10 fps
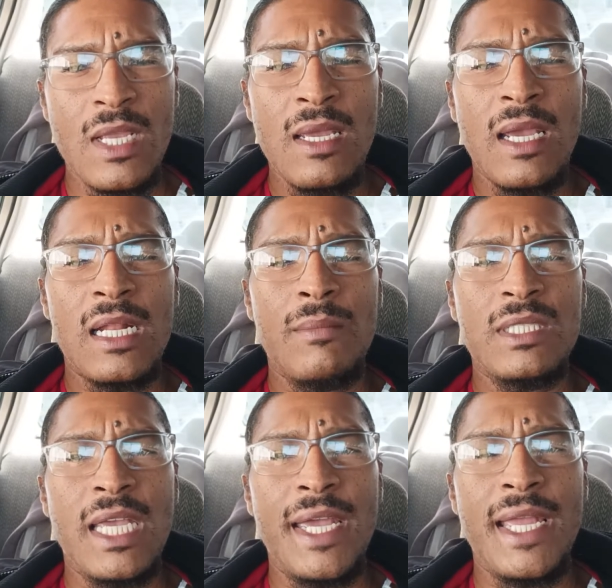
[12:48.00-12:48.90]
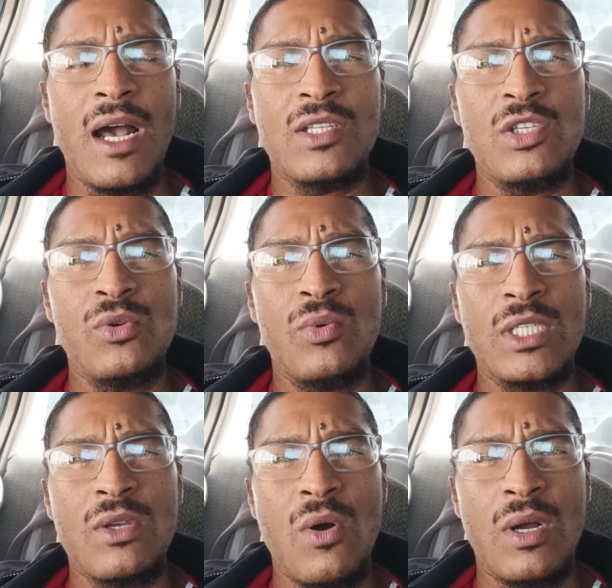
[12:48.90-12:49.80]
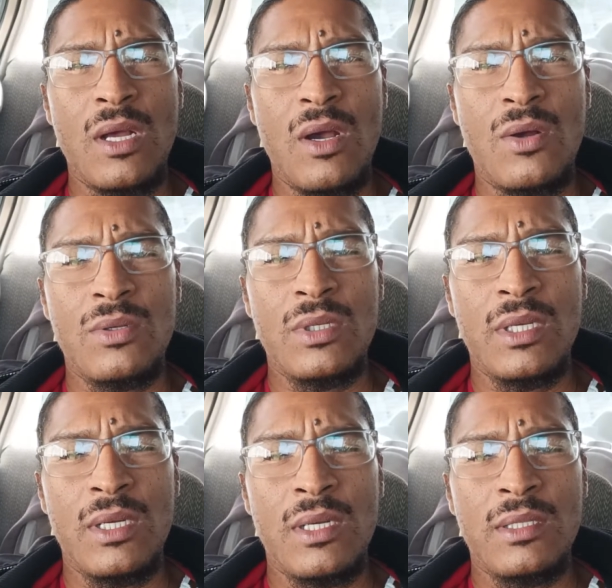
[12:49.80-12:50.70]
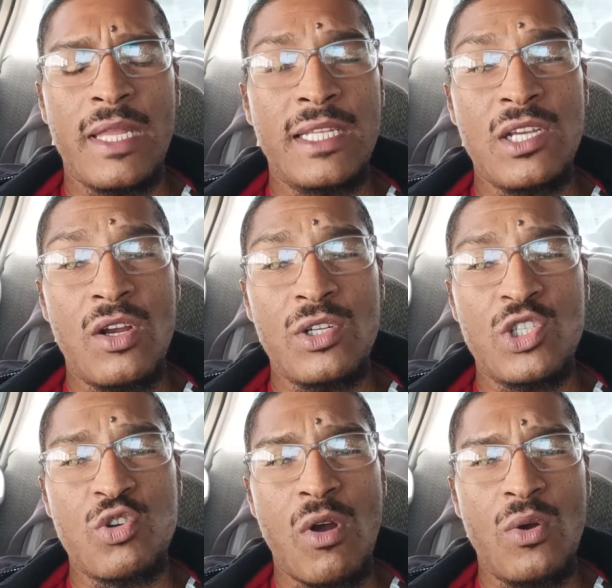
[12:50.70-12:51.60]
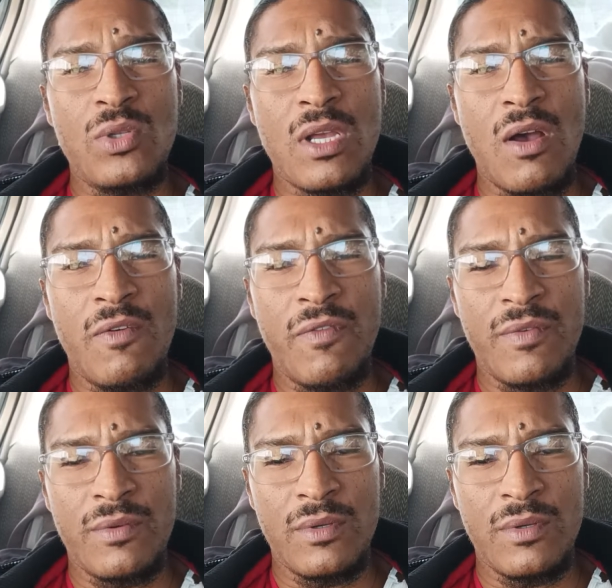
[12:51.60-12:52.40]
And I'm going to tell y'all too what's going on. They turned the trolls off.